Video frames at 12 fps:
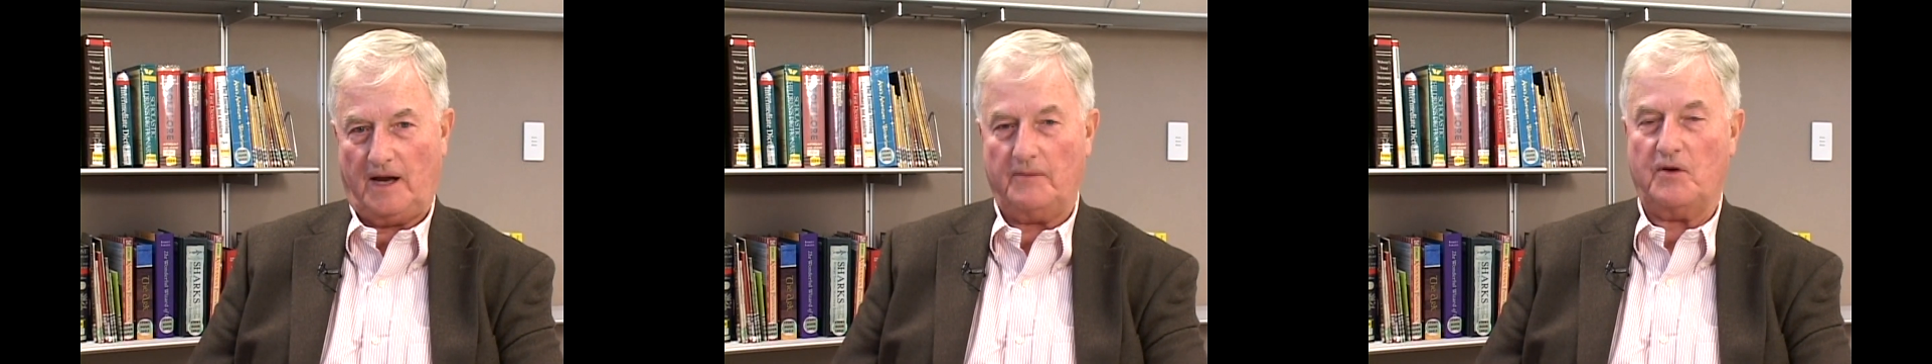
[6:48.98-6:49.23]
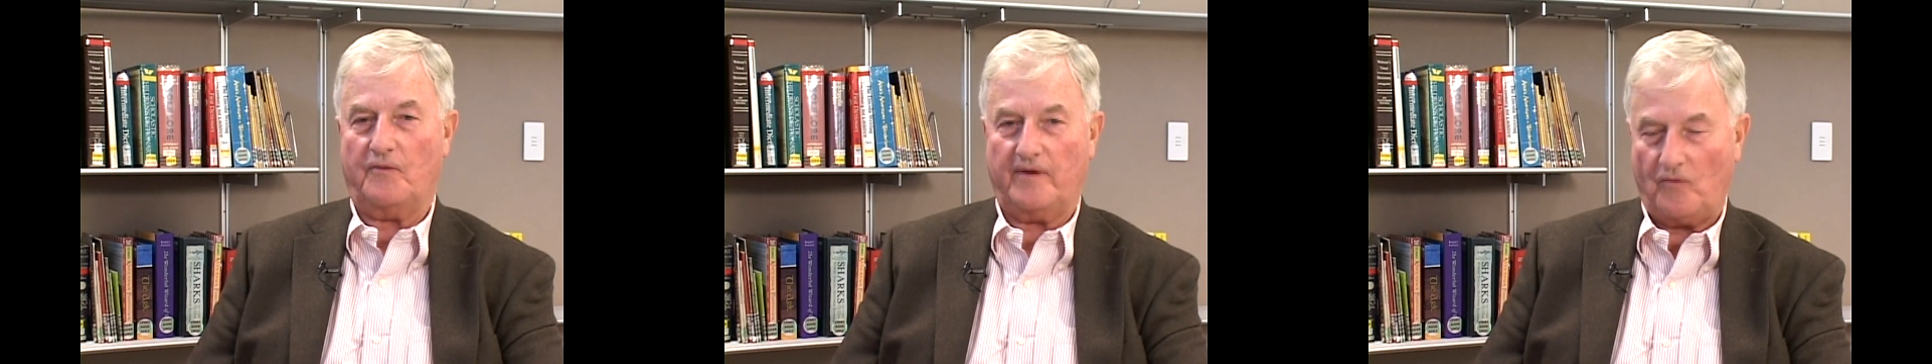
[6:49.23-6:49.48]

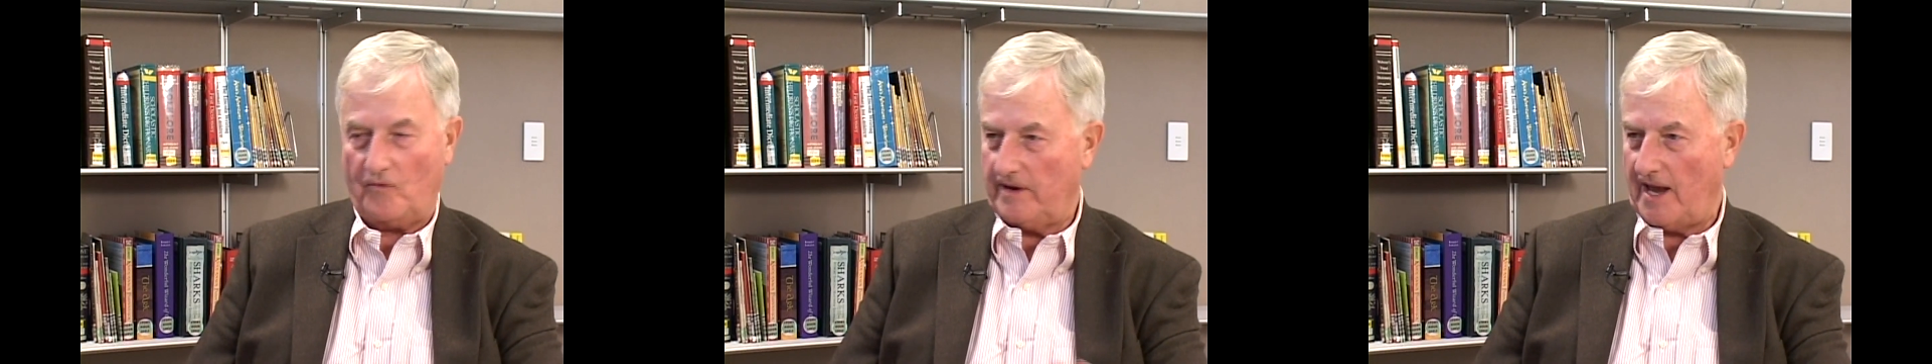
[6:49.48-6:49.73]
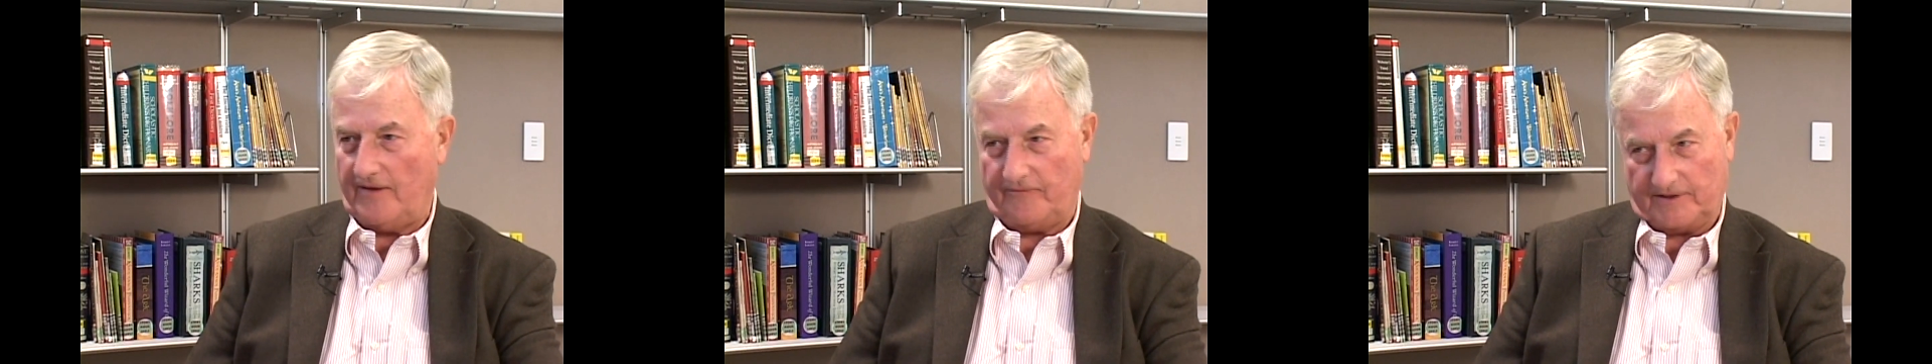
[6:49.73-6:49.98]
we
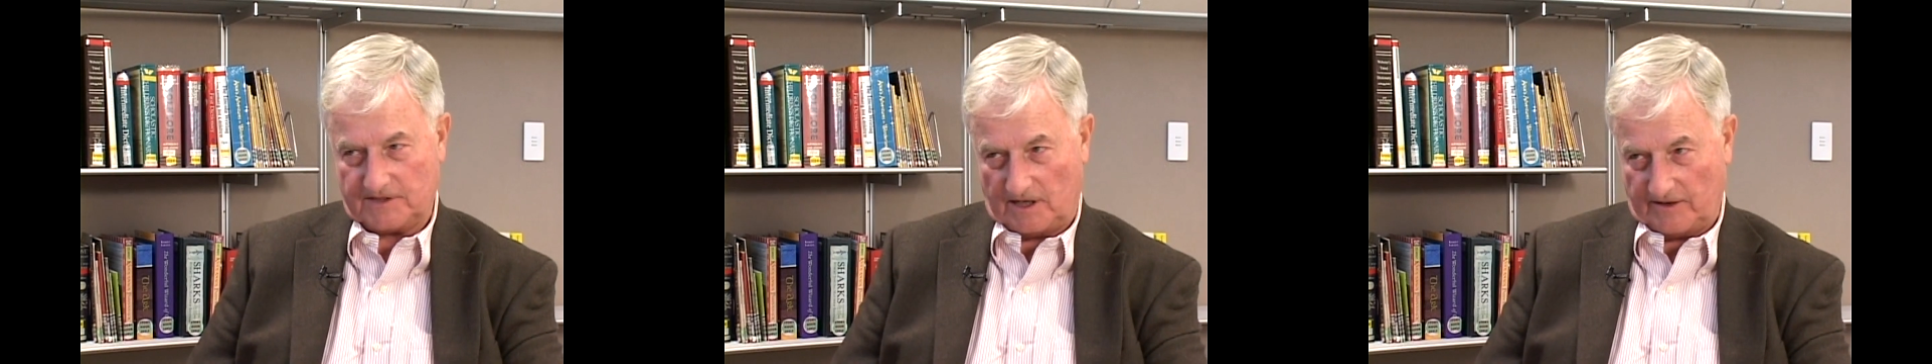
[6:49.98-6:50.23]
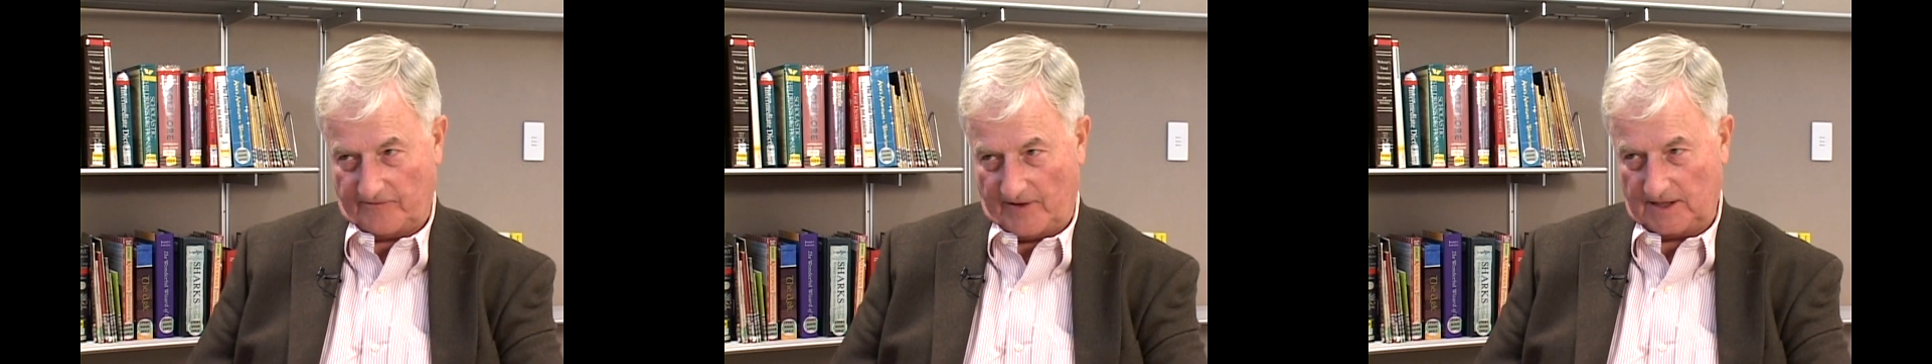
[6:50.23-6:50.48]
have a ton
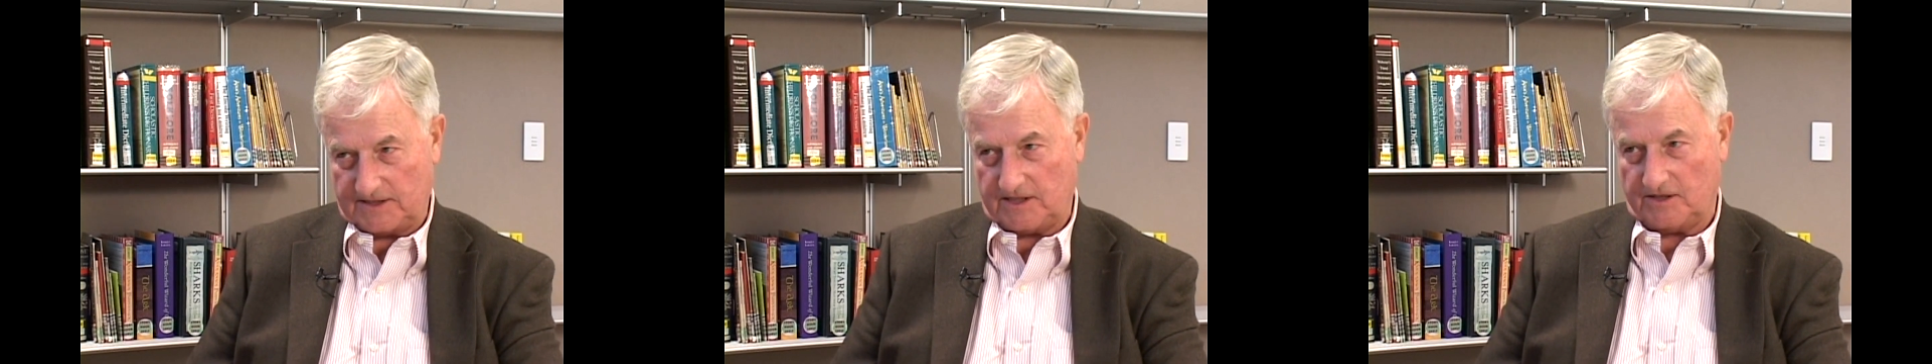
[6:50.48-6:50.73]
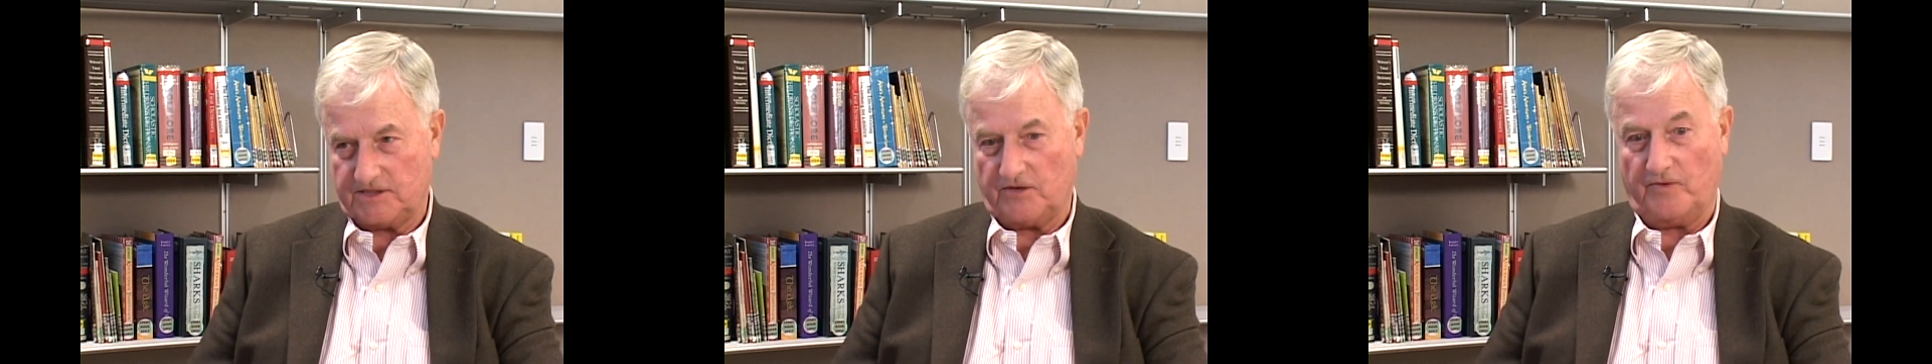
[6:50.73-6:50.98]
of volunteers,